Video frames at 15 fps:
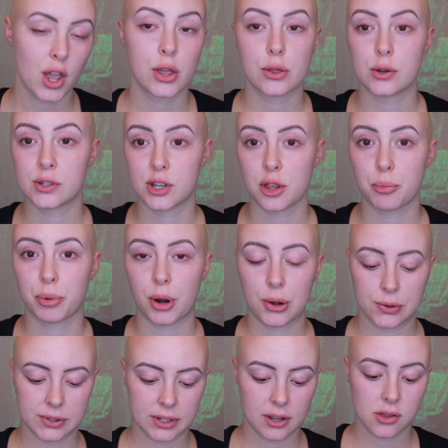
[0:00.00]
those are the
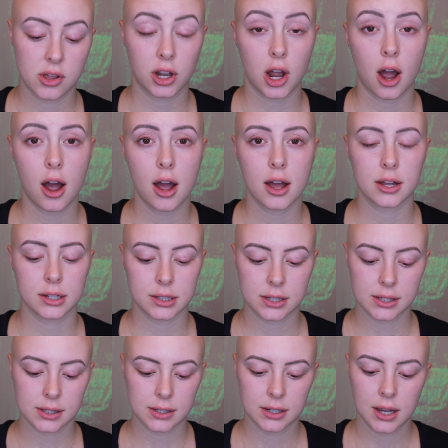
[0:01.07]
pros. The
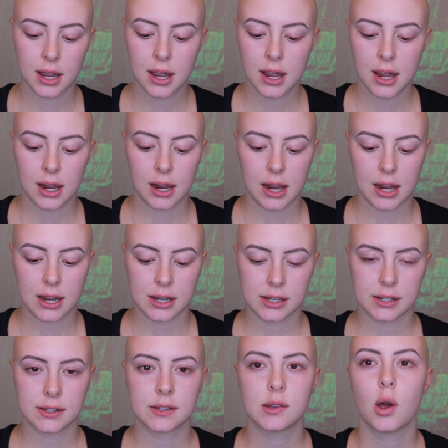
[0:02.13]
cons
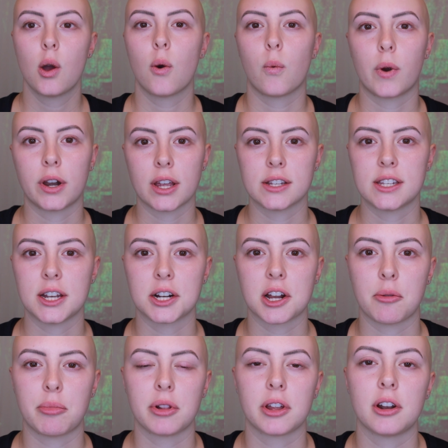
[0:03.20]
is when I teared
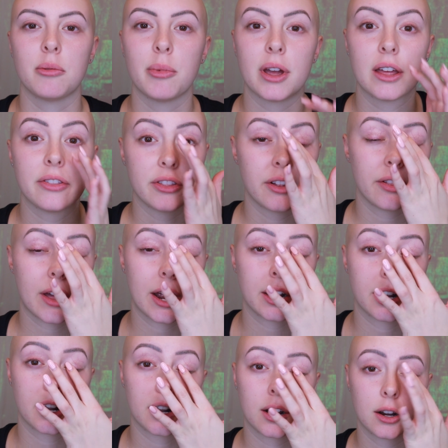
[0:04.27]
up a little bit, the
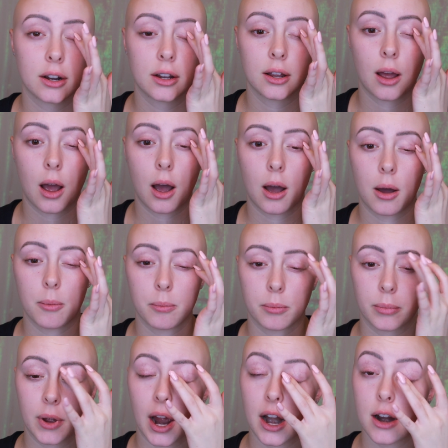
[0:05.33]
liner
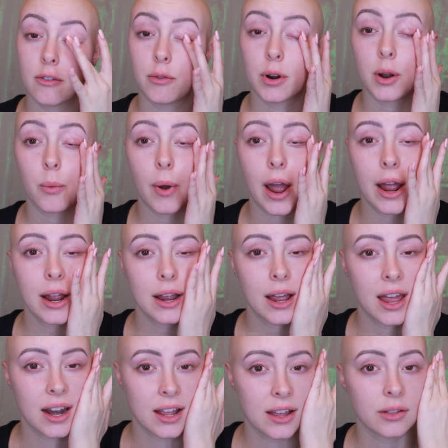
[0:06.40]
kind of went away
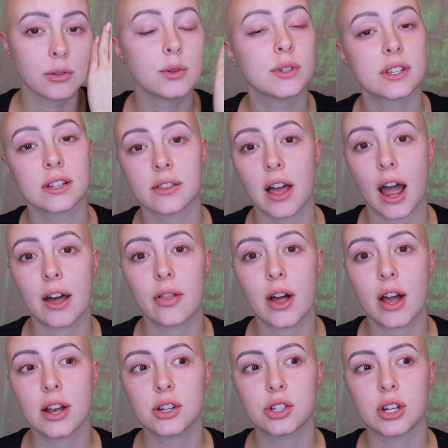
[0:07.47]
and it loosened the
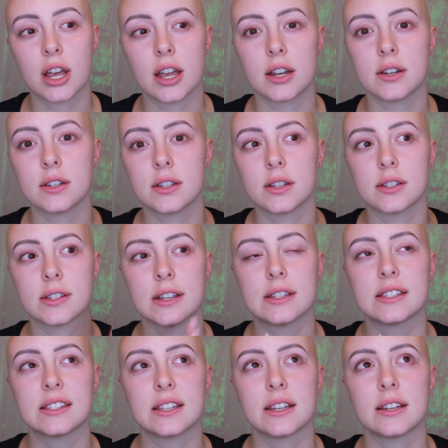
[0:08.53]
eyelash, and
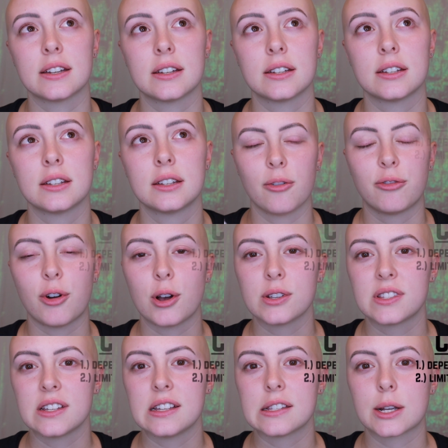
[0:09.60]
since the
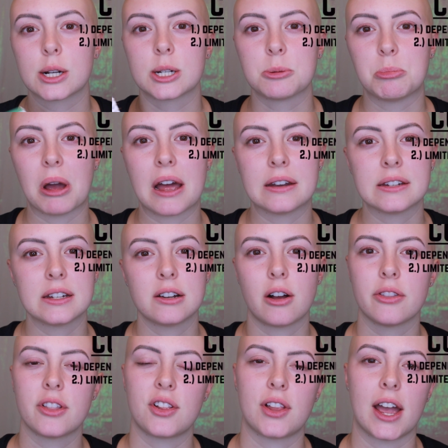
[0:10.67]
falsies are dependent
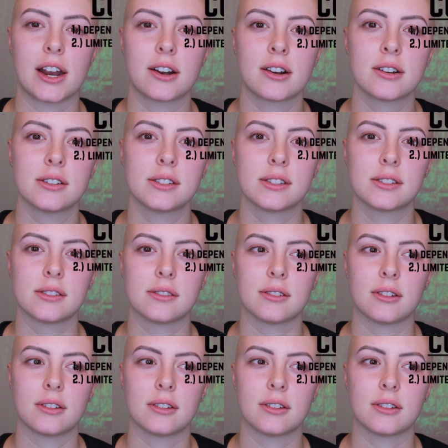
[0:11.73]
on the liners,